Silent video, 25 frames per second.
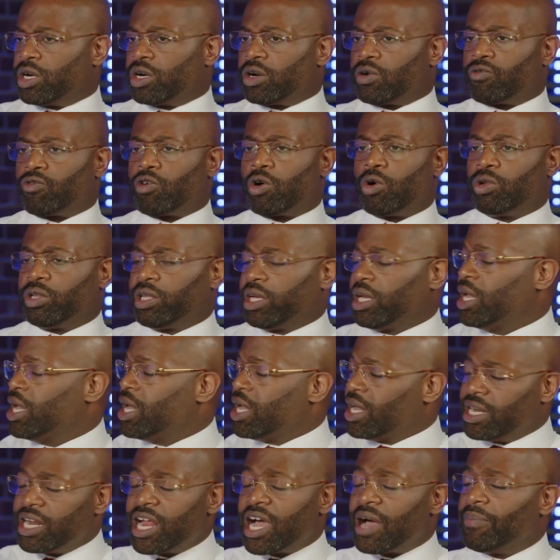a Rollie,
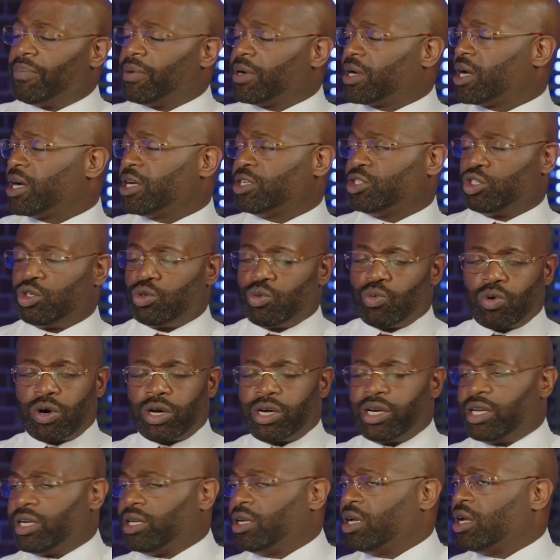not because you
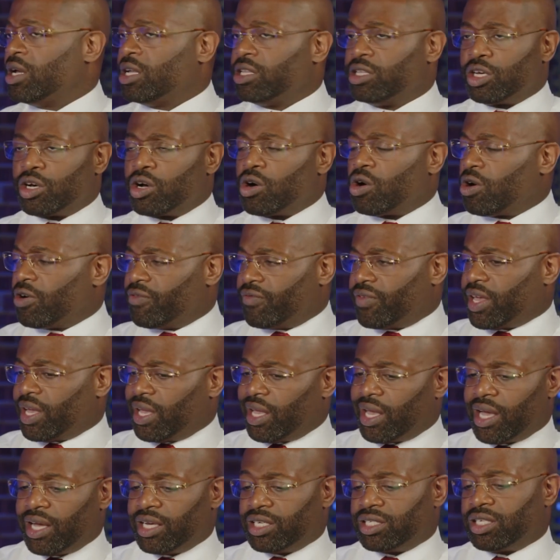wanted to go on
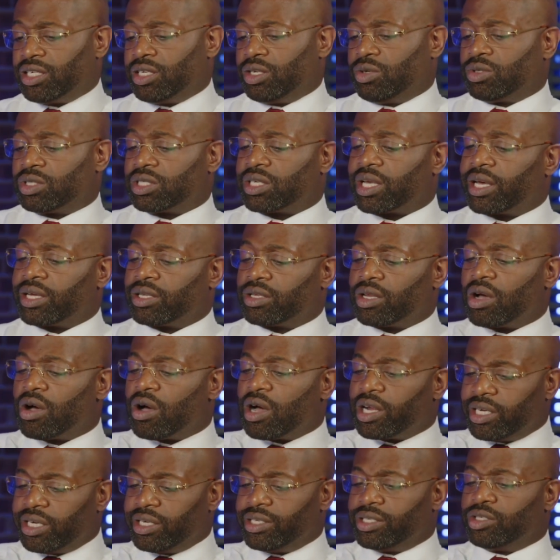vacation. It was like, no,
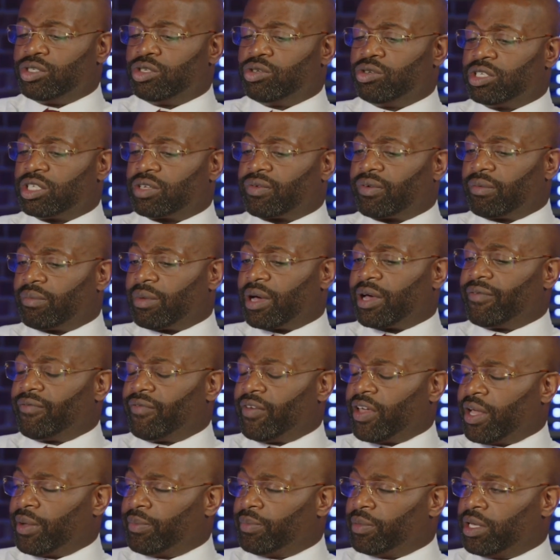I need to do this for my
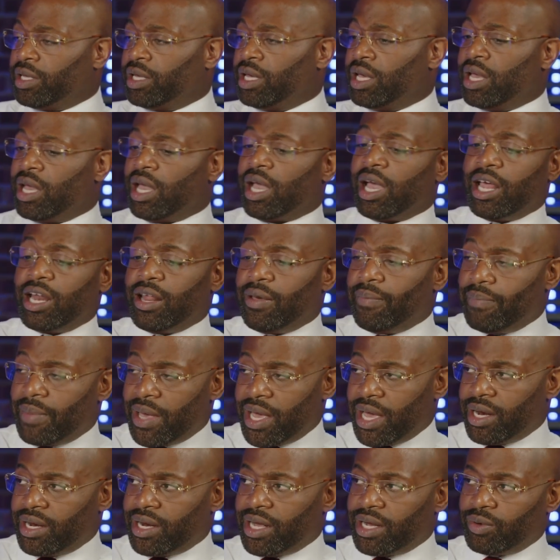family. And a
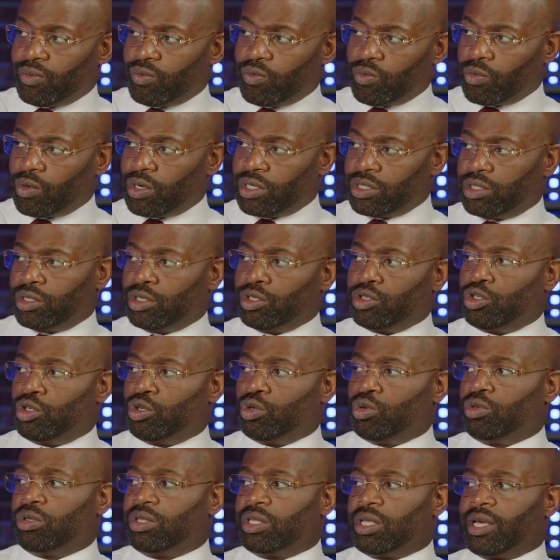man that wants to
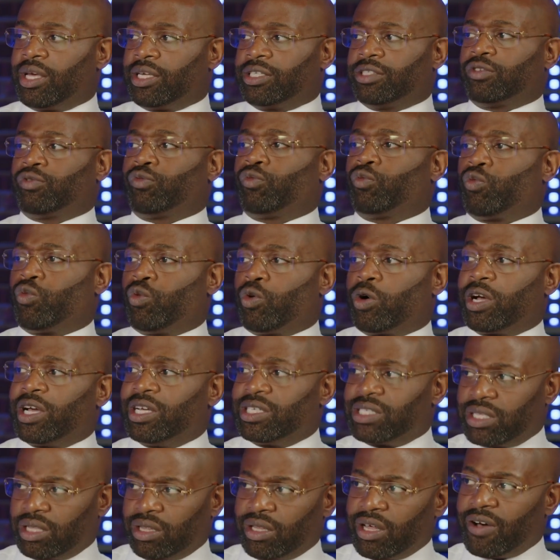do things for
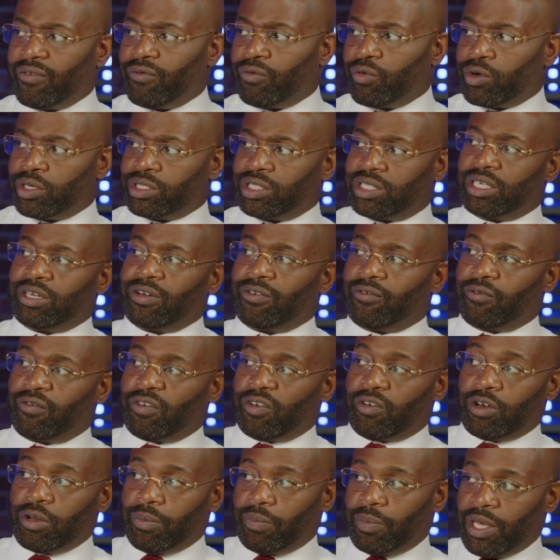his loved ones and
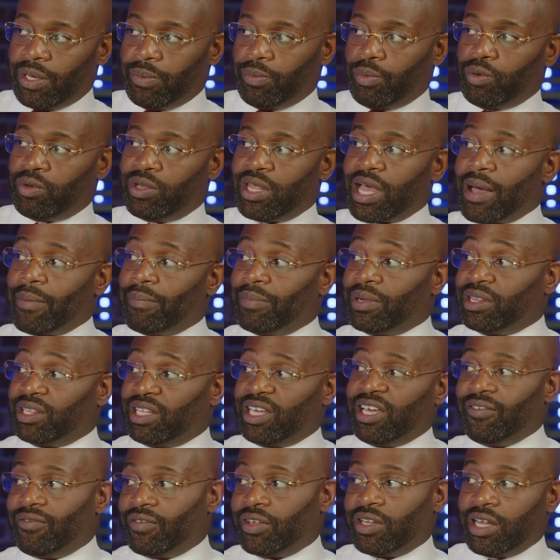for the people that
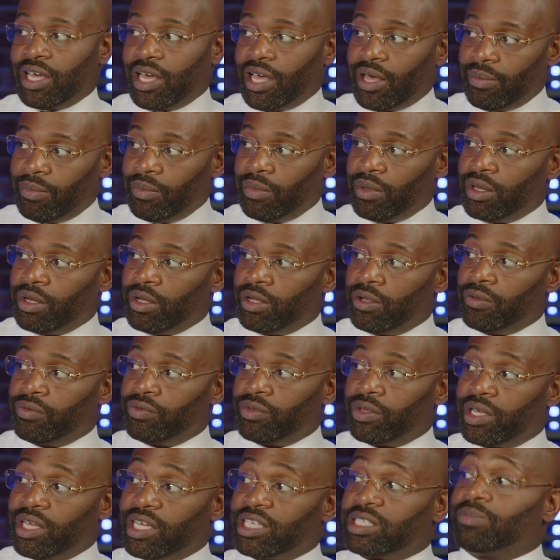believe in him is